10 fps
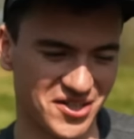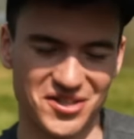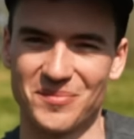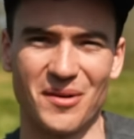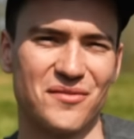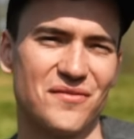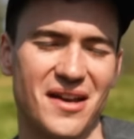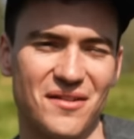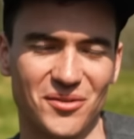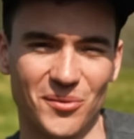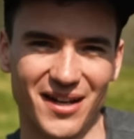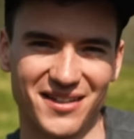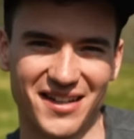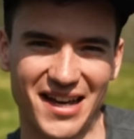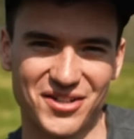is just my favourite way
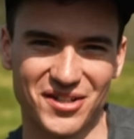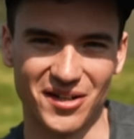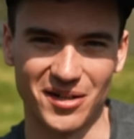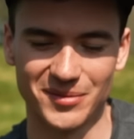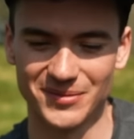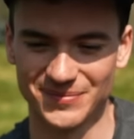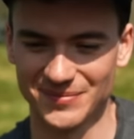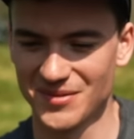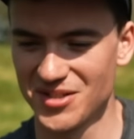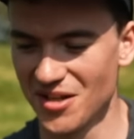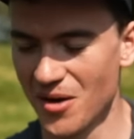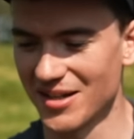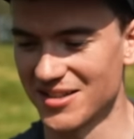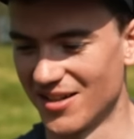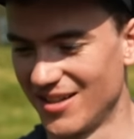to catch carp. So
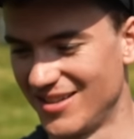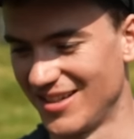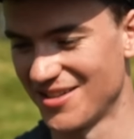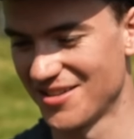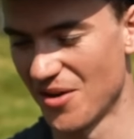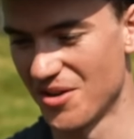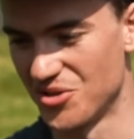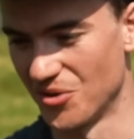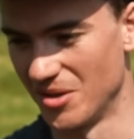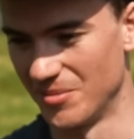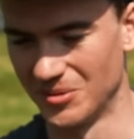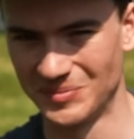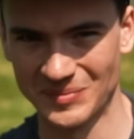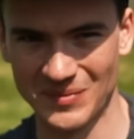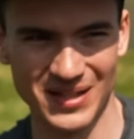exciting, so enjoyable.
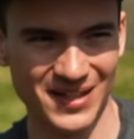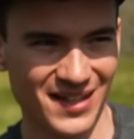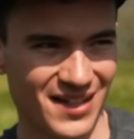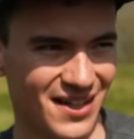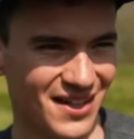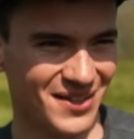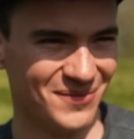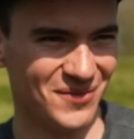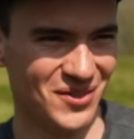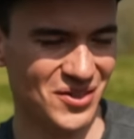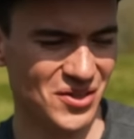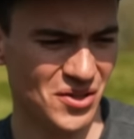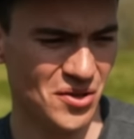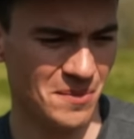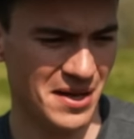Uh,
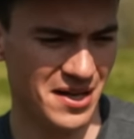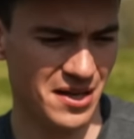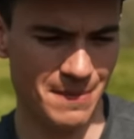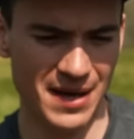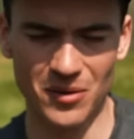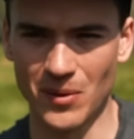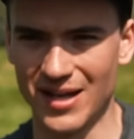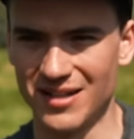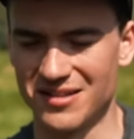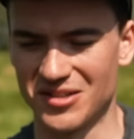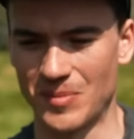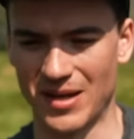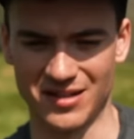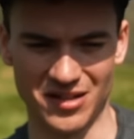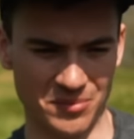not many better ways to
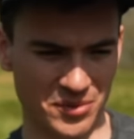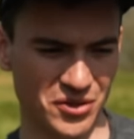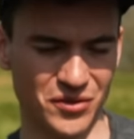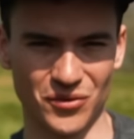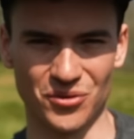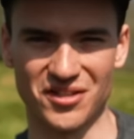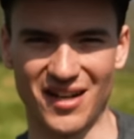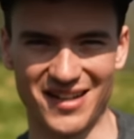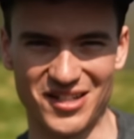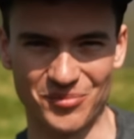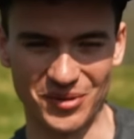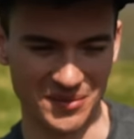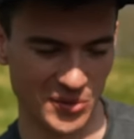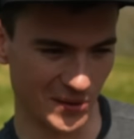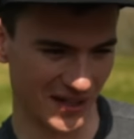spend a beautiful sunny spring
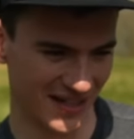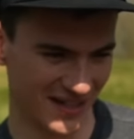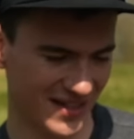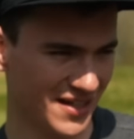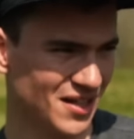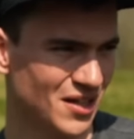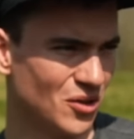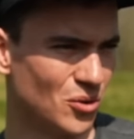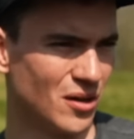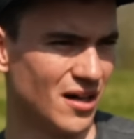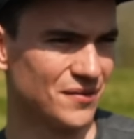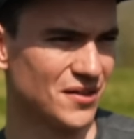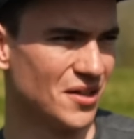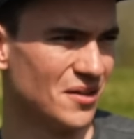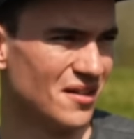morning or
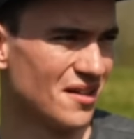afternoon, I